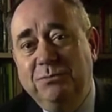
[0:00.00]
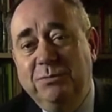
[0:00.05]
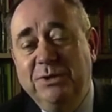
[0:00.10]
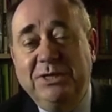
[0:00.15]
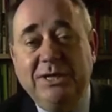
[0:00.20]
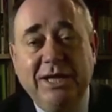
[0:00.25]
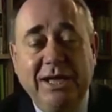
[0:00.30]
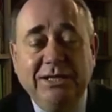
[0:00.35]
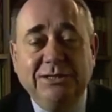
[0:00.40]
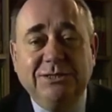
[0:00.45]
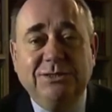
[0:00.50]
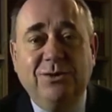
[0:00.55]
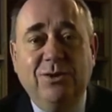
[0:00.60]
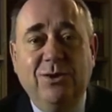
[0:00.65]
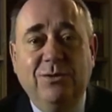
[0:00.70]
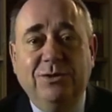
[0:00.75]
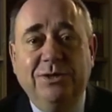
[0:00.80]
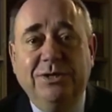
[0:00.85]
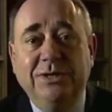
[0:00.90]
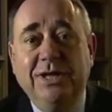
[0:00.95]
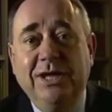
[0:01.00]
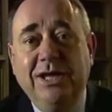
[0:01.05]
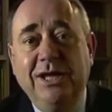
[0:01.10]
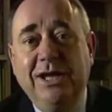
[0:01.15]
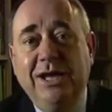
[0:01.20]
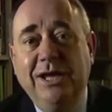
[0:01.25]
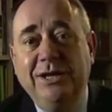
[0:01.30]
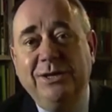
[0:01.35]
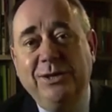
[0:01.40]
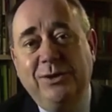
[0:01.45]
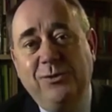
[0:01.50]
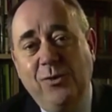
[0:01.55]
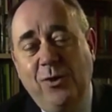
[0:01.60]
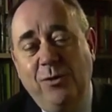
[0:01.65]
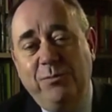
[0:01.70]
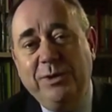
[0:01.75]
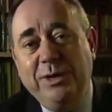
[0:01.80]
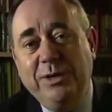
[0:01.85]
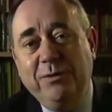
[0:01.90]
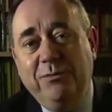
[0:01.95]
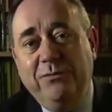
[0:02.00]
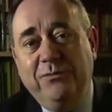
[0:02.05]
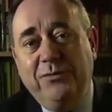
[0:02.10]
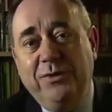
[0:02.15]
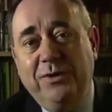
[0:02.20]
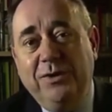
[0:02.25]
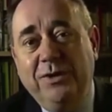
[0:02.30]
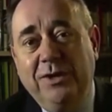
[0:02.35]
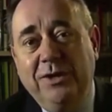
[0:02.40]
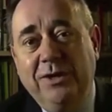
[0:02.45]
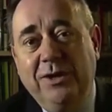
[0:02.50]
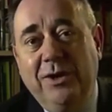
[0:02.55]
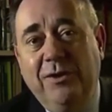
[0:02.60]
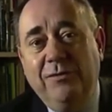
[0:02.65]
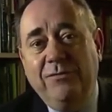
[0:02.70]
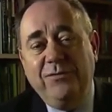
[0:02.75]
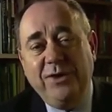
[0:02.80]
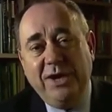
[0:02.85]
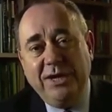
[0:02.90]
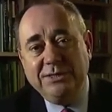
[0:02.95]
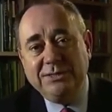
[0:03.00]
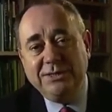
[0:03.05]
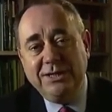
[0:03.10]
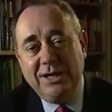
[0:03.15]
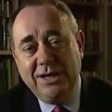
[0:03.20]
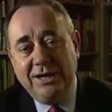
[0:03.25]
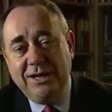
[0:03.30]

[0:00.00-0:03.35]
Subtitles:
to protect Scotland and to cooperate with our friends and